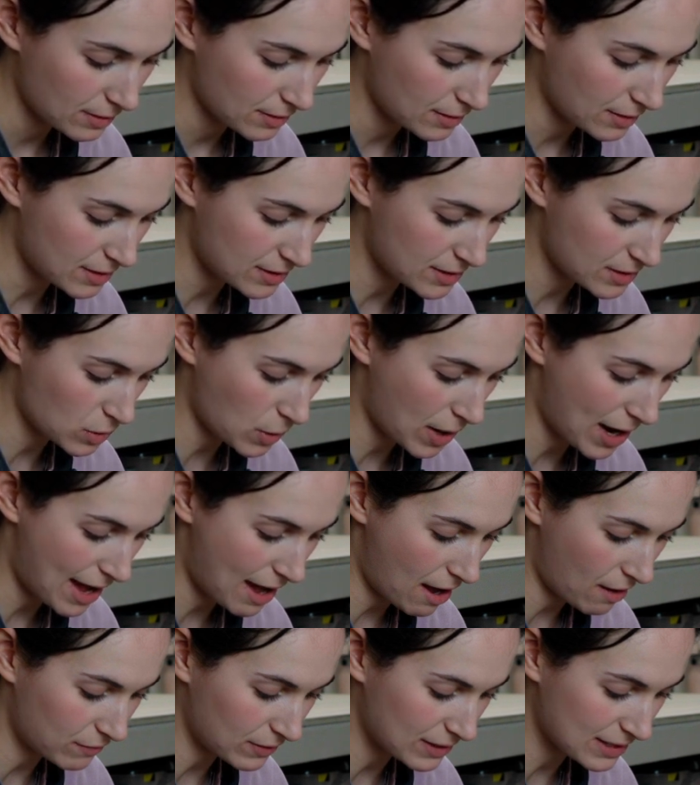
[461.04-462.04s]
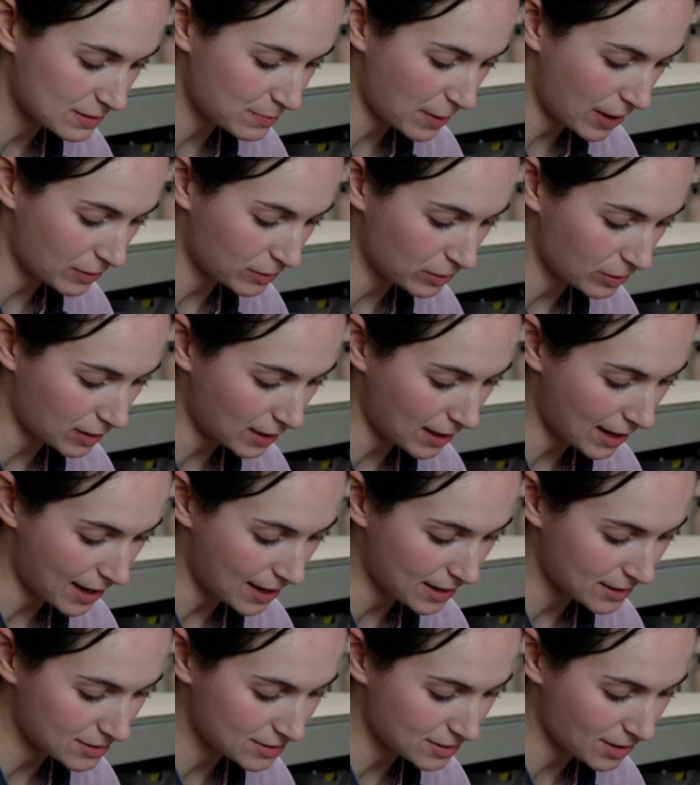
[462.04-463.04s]
This is quite a heavily speckled
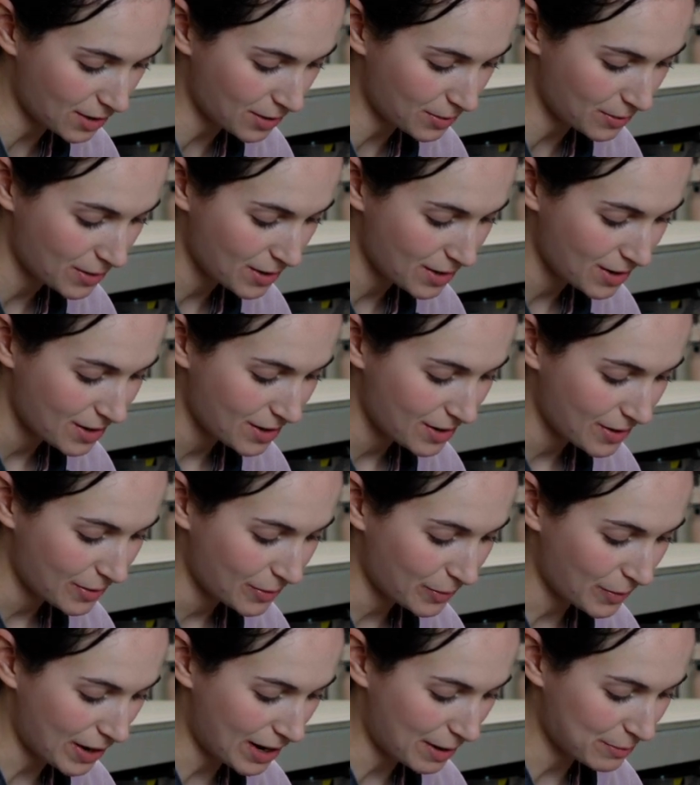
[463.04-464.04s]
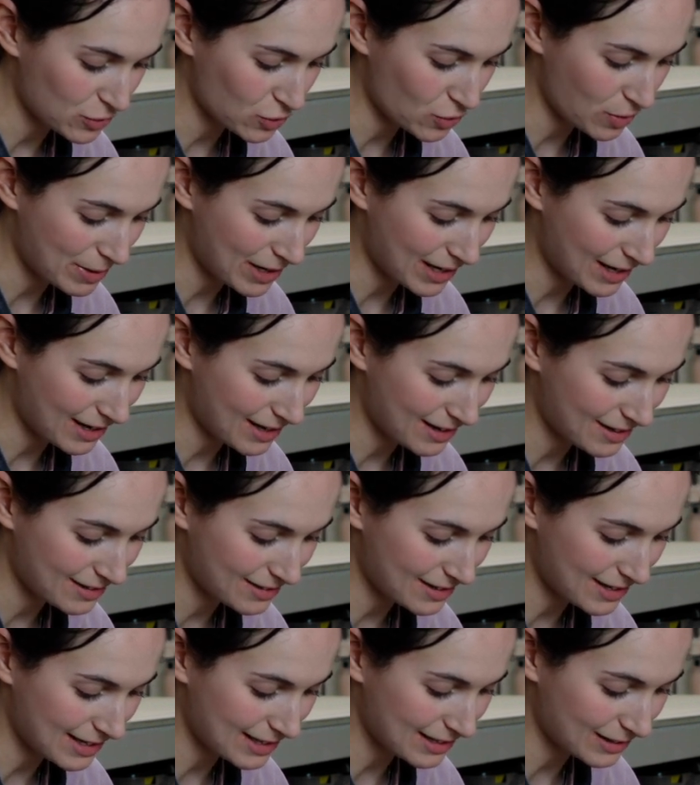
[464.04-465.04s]
clay, so when I'm trimming it,
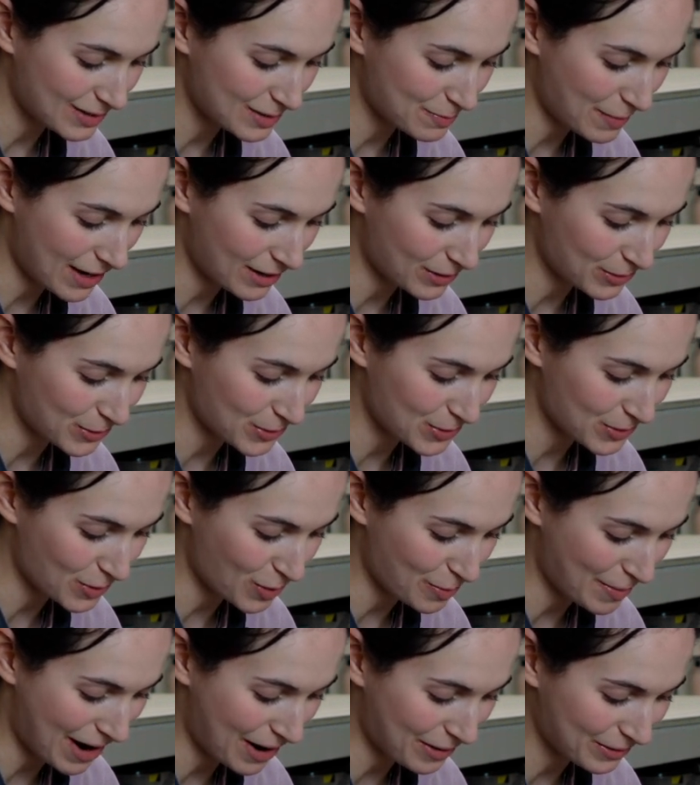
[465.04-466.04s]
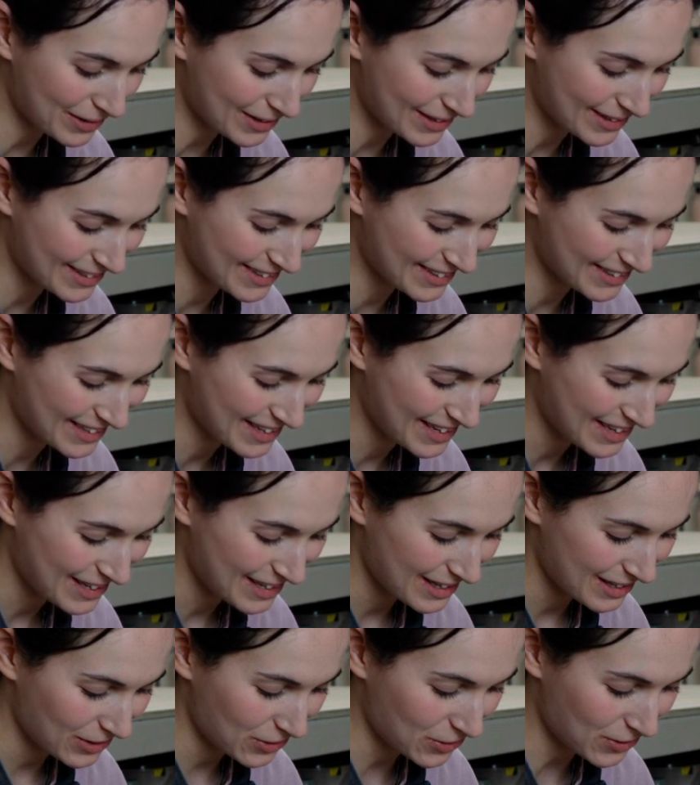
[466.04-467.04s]
the little speckles come out and
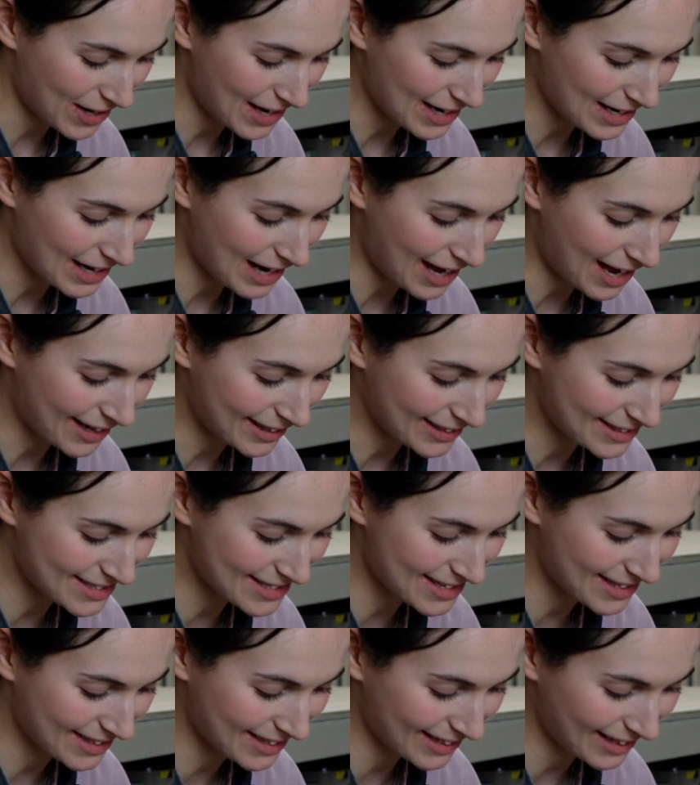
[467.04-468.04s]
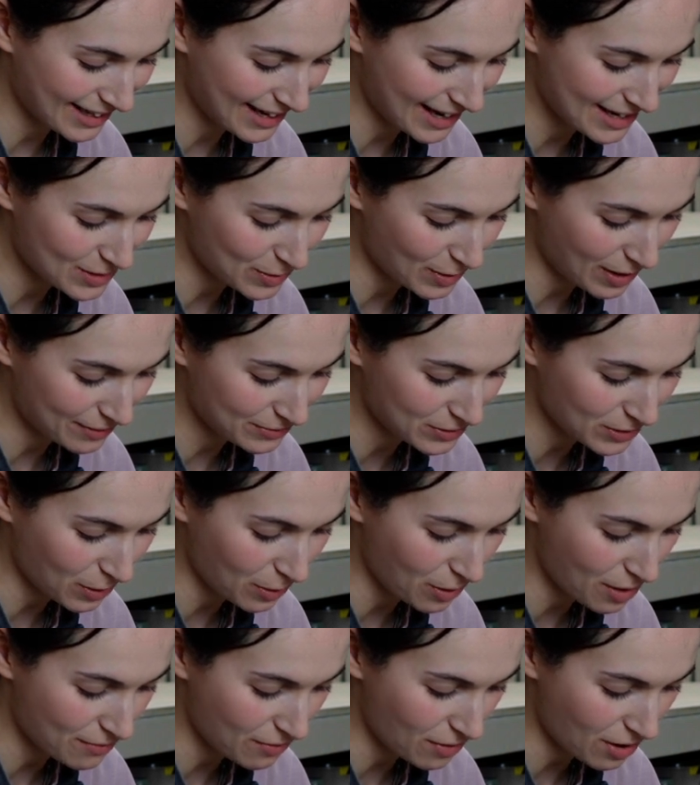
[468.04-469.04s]
create lines in the clay, so I have to go
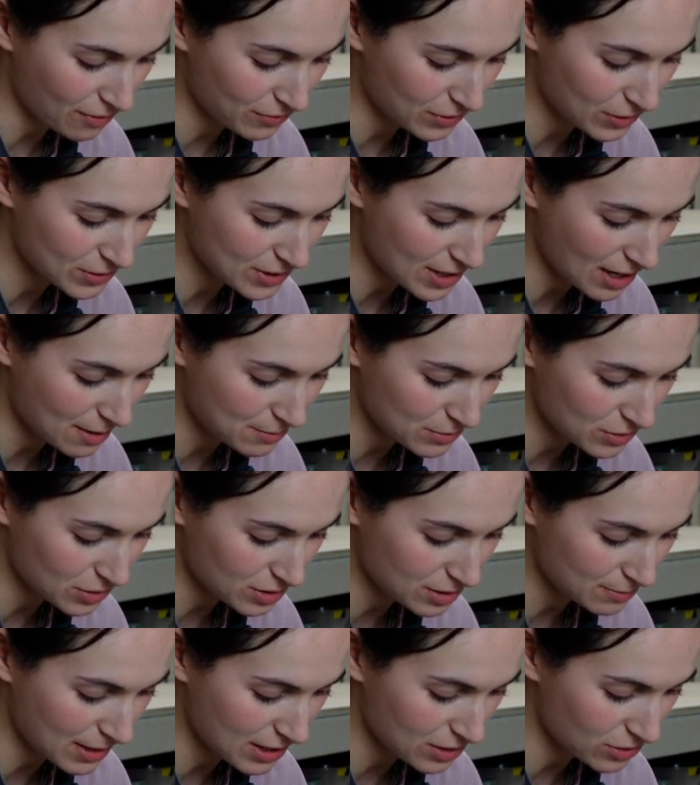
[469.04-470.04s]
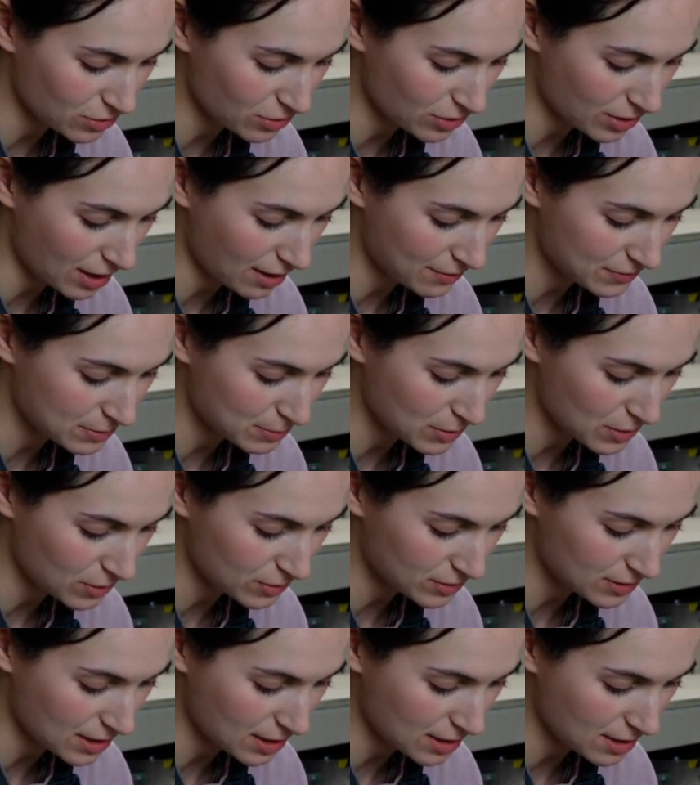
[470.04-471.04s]
over it a few times just to make sure that I've
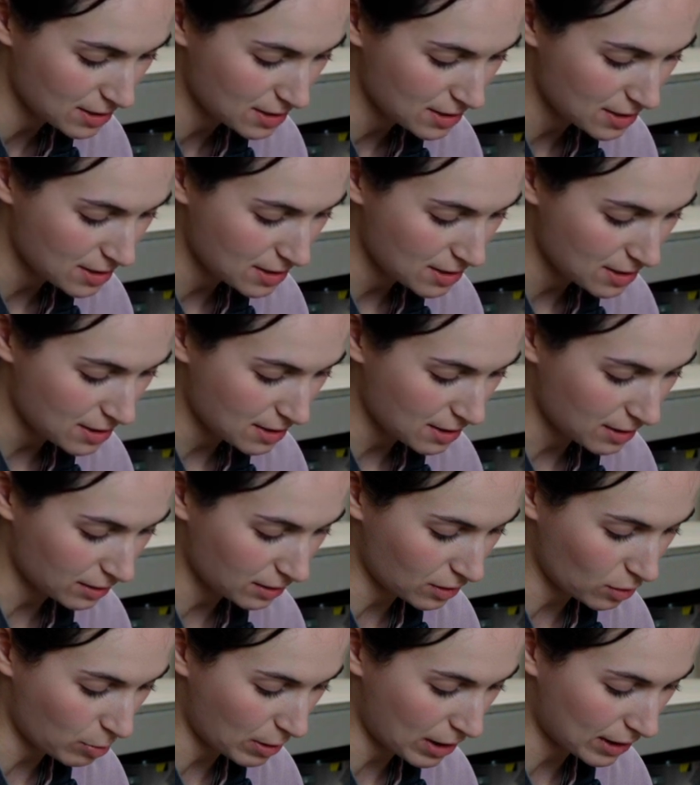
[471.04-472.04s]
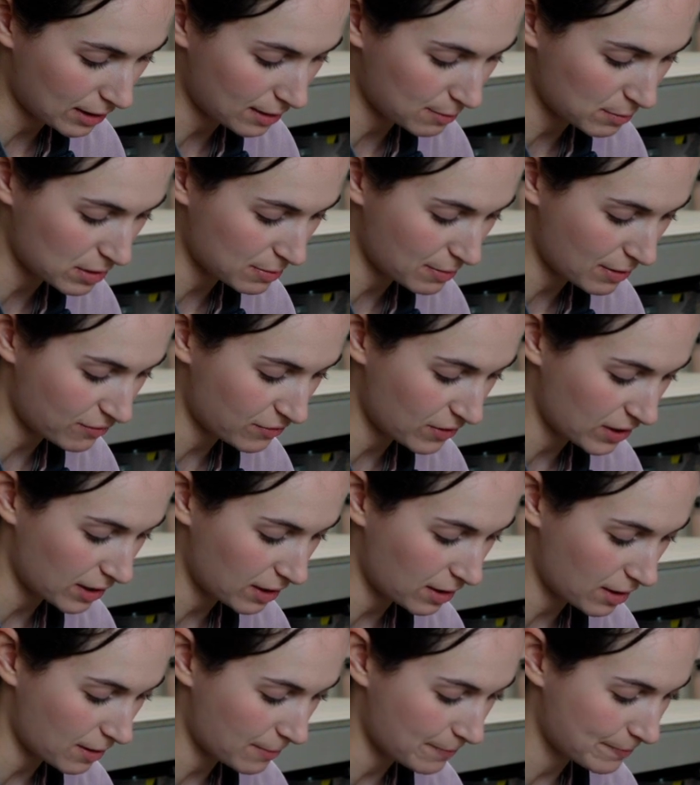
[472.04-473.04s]
smoothed it, and go back in with my
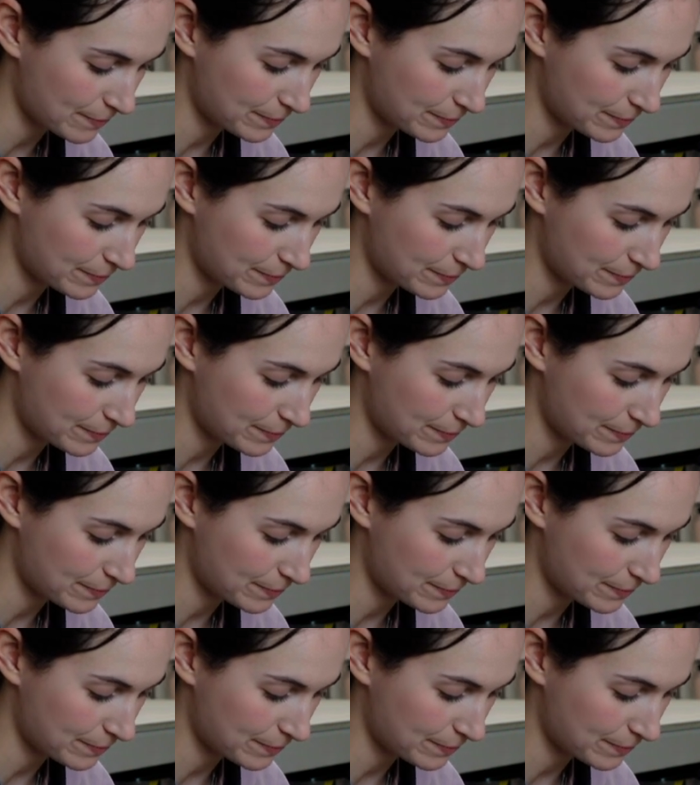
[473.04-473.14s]
finger.